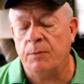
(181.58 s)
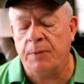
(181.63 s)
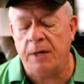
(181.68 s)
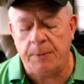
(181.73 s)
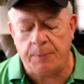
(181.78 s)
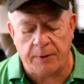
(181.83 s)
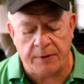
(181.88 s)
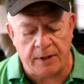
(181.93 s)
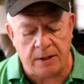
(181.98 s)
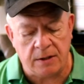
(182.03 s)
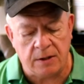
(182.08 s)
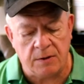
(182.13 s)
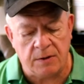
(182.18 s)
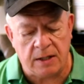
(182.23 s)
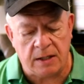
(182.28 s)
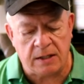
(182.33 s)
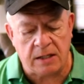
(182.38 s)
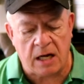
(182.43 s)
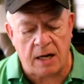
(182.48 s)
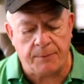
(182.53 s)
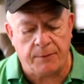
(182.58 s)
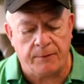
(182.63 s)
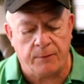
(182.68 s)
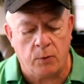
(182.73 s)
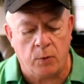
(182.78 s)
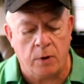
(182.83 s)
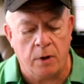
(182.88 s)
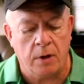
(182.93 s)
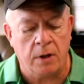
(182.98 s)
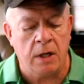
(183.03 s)
people that do that type of
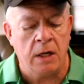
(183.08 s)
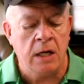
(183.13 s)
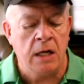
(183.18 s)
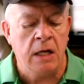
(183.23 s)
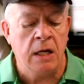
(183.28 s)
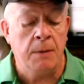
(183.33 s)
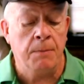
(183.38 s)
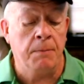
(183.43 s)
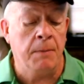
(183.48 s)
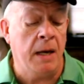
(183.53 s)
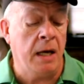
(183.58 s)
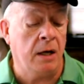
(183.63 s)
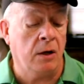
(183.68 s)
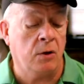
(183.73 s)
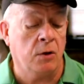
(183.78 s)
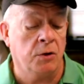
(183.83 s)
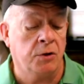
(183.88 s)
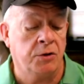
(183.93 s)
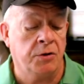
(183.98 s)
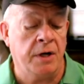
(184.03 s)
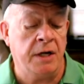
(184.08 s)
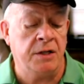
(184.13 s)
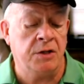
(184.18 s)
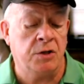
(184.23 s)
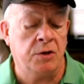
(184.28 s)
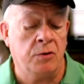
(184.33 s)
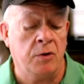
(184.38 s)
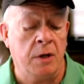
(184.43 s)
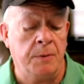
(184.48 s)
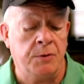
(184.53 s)
work. Medical
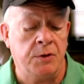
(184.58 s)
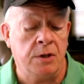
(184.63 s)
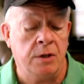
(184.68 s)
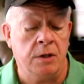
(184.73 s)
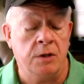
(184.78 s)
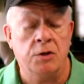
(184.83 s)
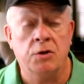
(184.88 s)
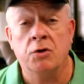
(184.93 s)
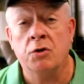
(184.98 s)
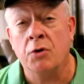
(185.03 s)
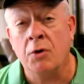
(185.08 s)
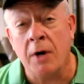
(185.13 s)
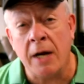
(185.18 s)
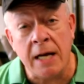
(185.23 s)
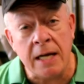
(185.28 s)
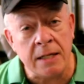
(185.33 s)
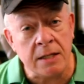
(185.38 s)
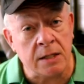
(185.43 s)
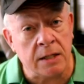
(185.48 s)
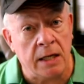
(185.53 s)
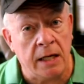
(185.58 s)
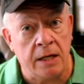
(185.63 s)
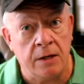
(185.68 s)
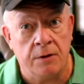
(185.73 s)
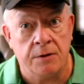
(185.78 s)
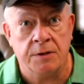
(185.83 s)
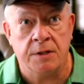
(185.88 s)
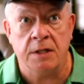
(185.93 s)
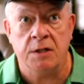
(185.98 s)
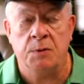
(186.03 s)
transcriptionists,
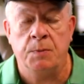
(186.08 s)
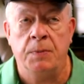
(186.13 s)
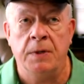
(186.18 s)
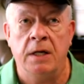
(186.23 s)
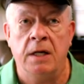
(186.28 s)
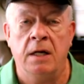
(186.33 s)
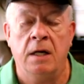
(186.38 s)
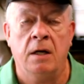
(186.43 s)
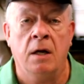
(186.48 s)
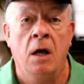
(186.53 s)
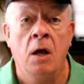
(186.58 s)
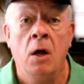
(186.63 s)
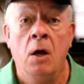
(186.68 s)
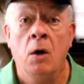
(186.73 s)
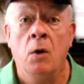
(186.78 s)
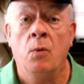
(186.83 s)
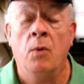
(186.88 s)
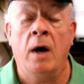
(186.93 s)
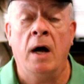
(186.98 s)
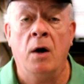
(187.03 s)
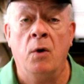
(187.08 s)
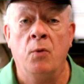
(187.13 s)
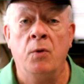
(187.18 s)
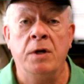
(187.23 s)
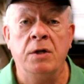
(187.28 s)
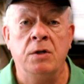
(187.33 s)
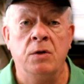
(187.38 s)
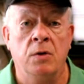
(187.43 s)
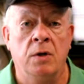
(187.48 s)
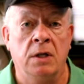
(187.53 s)
translators is big. Wow,
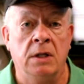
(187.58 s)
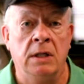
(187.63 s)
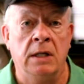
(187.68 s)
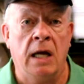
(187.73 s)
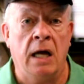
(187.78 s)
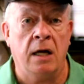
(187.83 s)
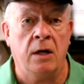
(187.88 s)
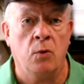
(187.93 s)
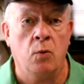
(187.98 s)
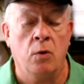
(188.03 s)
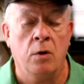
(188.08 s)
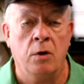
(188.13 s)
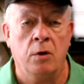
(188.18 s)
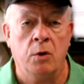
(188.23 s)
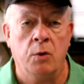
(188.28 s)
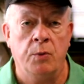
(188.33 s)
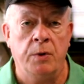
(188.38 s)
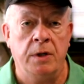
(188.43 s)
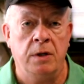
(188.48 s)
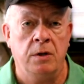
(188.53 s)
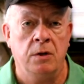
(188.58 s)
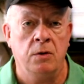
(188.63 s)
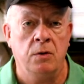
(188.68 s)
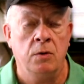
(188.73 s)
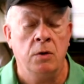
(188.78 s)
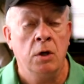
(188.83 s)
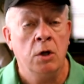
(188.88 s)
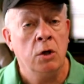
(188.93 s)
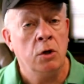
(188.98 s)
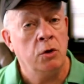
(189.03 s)
we do a lot of work where we
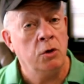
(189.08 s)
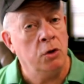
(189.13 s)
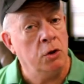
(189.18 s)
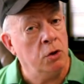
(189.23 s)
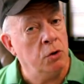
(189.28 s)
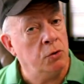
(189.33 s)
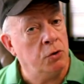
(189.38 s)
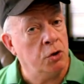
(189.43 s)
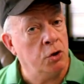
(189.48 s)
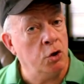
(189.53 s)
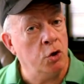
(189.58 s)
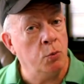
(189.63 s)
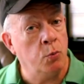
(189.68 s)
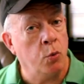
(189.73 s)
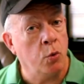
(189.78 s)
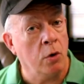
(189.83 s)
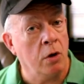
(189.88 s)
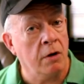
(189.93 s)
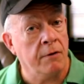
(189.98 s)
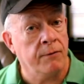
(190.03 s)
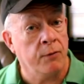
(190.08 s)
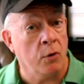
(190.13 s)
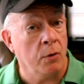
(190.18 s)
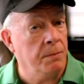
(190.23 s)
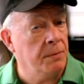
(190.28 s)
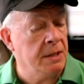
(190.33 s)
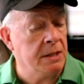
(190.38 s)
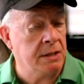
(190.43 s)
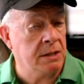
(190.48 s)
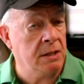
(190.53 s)
do YouTube work for
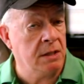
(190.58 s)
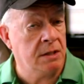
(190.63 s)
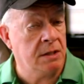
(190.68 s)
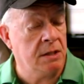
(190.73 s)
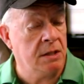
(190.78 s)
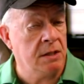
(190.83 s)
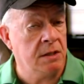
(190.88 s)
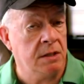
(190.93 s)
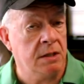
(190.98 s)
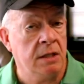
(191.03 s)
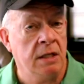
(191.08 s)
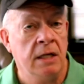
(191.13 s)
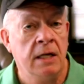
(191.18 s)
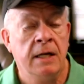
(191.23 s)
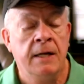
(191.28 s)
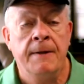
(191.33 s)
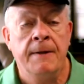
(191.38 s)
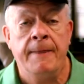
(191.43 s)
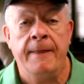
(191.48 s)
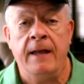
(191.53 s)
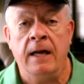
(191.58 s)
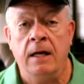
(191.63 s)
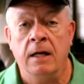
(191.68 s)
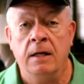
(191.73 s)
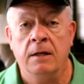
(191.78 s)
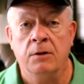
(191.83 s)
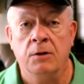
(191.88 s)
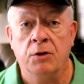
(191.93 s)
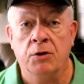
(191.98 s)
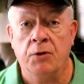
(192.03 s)
businesses,
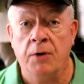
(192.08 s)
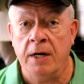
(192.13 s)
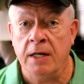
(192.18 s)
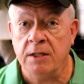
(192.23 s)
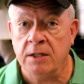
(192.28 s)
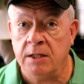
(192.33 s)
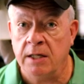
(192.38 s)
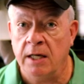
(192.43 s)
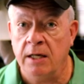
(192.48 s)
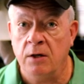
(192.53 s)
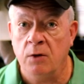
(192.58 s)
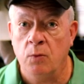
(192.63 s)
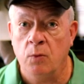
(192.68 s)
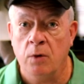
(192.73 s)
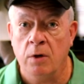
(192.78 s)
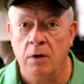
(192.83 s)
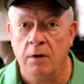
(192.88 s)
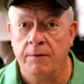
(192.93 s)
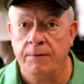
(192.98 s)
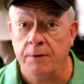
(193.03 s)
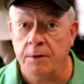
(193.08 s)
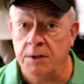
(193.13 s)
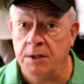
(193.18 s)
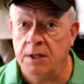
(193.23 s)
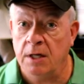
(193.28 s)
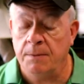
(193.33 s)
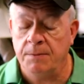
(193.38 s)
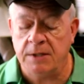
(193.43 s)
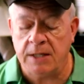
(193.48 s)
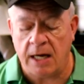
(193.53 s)
and translator work for
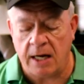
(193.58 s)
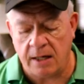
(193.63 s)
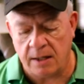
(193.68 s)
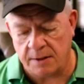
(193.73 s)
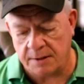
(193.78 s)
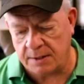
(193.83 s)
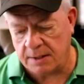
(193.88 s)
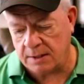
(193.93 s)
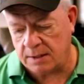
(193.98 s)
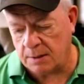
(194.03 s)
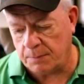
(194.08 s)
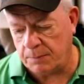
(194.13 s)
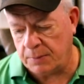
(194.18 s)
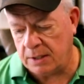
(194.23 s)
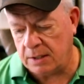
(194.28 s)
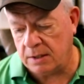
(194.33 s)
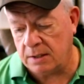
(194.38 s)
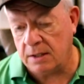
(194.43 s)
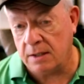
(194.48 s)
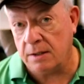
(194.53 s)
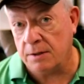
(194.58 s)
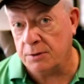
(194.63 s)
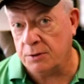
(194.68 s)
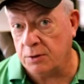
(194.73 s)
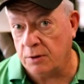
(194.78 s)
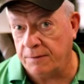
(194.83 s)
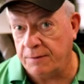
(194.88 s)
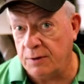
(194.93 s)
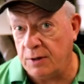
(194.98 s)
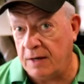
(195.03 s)
subtitles is a big deal.
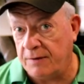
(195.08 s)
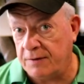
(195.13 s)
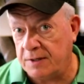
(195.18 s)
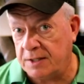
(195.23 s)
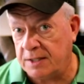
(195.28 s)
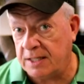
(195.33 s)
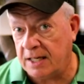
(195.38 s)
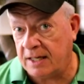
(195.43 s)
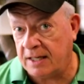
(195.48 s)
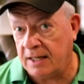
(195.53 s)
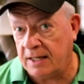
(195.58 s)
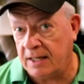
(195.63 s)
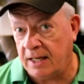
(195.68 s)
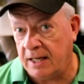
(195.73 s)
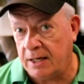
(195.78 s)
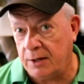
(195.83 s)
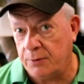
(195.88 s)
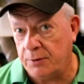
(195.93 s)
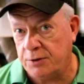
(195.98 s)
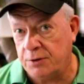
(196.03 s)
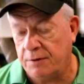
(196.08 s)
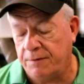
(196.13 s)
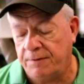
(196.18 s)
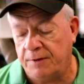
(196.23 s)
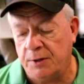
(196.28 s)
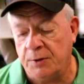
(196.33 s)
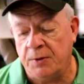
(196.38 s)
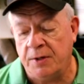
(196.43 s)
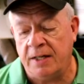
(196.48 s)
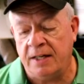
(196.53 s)
So if you have a second language you're
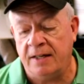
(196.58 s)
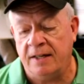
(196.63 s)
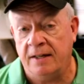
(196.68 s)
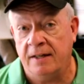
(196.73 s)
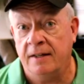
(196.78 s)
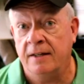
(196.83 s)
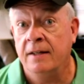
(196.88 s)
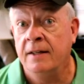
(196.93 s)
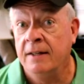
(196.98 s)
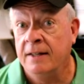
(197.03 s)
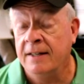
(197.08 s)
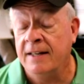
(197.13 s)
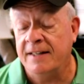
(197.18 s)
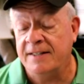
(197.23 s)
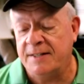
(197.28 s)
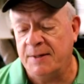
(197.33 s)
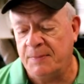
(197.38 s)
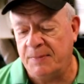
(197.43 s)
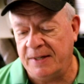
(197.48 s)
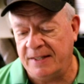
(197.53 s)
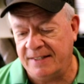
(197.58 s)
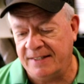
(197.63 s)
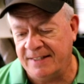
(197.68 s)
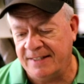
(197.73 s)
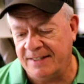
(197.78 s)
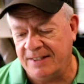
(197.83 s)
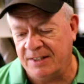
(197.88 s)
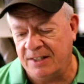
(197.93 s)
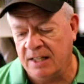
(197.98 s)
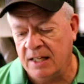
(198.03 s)
fluent in, that's a big
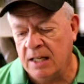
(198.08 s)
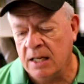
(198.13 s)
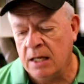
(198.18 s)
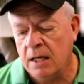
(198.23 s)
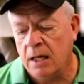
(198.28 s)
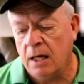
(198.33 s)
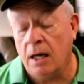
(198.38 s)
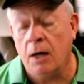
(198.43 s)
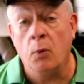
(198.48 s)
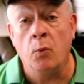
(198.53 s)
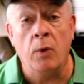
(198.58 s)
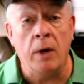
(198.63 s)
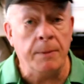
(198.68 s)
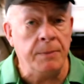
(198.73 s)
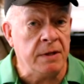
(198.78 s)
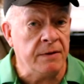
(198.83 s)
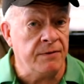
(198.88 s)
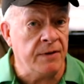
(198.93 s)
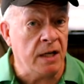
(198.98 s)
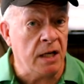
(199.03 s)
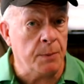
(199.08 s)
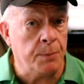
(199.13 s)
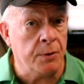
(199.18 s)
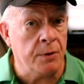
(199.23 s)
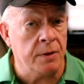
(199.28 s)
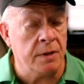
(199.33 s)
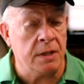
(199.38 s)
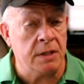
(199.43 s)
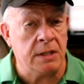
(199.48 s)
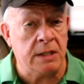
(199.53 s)
deal. A web developer
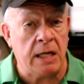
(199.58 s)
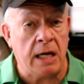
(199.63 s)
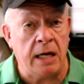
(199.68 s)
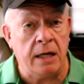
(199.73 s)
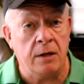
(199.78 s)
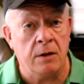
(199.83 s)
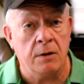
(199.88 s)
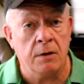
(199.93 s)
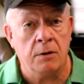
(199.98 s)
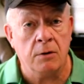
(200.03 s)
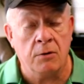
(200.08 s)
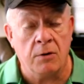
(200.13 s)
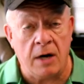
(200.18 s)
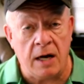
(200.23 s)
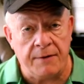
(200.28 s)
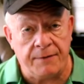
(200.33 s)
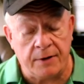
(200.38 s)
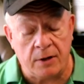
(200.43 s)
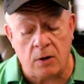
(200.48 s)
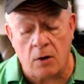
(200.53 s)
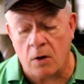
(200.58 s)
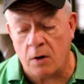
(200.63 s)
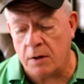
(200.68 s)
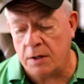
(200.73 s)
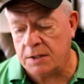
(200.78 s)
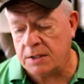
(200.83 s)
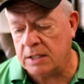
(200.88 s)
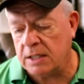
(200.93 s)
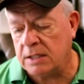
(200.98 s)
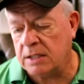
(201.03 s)
and designer, graphic
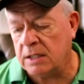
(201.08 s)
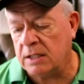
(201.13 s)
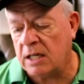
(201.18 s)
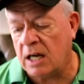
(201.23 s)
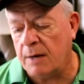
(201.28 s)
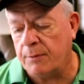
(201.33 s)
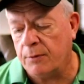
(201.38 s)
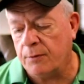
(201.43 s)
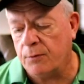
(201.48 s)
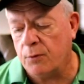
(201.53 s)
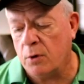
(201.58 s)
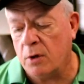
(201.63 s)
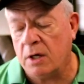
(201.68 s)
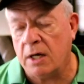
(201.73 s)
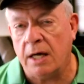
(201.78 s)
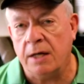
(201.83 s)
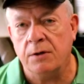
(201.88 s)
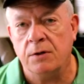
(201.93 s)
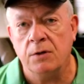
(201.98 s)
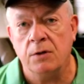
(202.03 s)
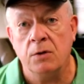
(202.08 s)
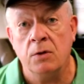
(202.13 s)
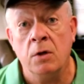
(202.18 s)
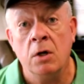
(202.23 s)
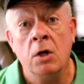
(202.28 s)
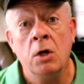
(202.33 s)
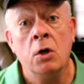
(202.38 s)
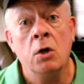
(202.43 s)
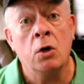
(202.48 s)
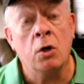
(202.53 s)
artist, that's the type of work I do.
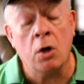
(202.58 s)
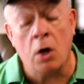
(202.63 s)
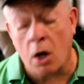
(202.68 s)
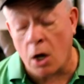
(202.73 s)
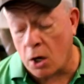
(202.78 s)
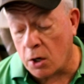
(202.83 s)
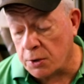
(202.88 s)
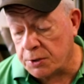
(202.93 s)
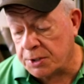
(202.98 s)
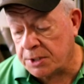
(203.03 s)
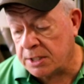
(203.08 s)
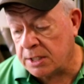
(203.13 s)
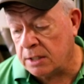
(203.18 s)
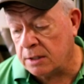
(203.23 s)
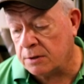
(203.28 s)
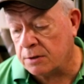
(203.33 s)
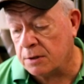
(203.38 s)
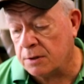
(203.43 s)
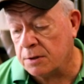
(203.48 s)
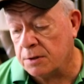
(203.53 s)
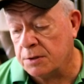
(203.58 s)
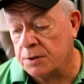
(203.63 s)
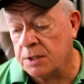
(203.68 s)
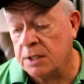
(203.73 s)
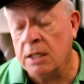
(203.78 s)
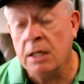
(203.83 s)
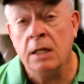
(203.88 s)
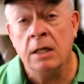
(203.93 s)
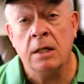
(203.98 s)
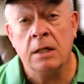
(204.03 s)
Call centers,
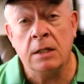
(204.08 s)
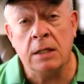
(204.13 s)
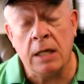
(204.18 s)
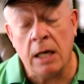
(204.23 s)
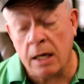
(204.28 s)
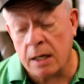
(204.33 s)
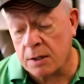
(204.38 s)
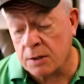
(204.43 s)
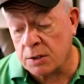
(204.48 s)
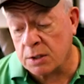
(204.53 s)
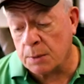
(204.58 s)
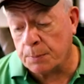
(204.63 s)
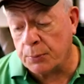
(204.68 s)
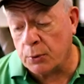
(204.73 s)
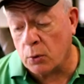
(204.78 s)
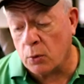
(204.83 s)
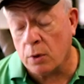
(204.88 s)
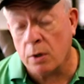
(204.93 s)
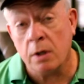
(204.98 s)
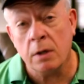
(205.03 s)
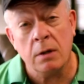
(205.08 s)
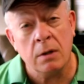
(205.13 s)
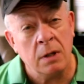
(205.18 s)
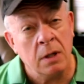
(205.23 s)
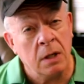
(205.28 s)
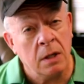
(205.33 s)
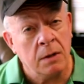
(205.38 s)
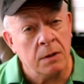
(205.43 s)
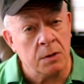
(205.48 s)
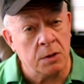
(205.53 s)
tech support,
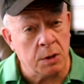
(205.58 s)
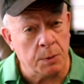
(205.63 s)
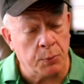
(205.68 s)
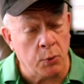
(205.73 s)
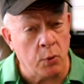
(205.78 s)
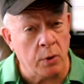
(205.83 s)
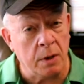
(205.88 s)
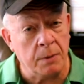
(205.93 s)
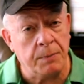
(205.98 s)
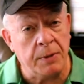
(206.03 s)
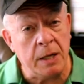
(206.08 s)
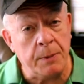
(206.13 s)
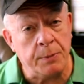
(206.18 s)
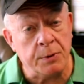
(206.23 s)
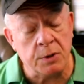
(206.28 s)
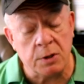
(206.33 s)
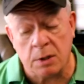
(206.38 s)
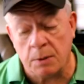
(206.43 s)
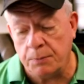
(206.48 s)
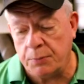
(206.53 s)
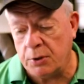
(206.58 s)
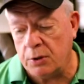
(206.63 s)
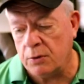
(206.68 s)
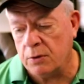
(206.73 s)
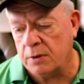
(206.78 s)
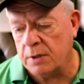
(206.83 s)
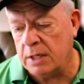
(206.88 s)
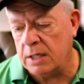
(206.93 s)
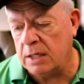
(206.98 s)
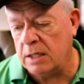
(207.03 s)
supporting people's
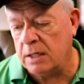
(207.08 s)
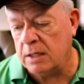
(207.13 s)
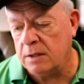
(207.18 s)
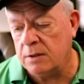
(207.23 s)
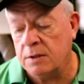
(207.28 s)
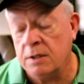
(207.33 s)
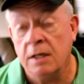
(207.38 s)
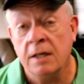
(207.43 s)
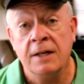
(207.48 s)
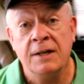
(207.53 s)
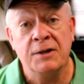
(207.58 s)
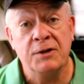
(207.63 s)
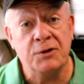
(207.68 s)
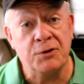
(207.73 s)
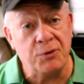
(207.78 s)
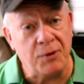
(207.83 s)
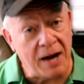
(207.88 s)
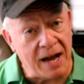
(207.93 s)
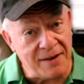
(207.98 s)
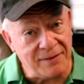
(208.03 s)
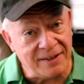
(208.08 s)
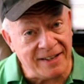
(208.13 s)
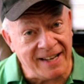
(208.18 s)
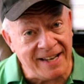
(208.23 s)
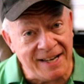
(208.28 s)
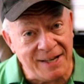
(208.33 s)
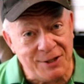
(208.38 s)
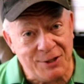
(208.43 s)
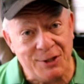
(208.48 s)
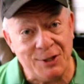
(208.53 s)
computer needs, travel
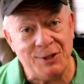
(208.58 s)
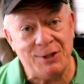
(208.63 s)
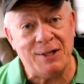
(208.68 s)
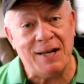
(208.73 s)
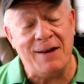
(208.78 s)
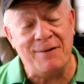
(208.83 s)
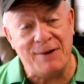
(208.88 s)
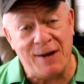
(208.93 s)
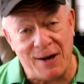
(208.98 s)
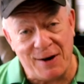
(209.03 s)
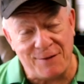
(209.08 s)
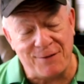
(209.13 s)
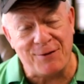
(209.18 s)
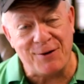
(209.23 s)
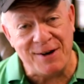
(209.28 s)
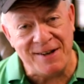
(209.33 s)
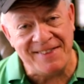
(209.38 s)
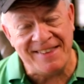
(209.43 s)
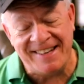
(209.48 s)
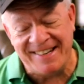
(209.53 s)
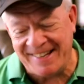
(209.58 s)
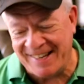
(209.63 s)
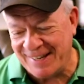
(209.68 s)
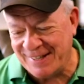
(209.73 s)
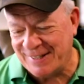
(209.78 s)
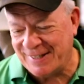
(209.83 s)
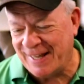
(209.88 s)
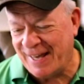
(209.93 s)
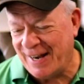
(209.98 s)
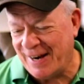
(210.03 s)
agents. I've got a friend that
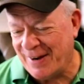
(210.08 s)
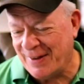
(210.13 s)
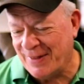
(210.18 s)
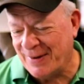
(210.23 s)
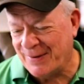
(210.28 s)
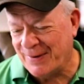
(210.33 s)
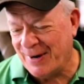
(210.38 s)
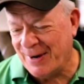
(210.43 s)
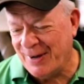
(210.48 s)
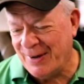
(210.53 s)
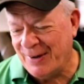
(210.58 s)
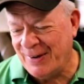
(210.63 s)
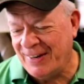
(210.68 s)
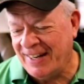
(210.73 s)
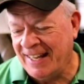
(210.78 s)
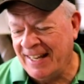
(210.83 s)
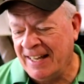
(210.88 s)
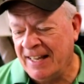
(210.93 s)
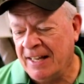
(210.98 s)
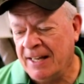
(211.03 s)
does that on the road.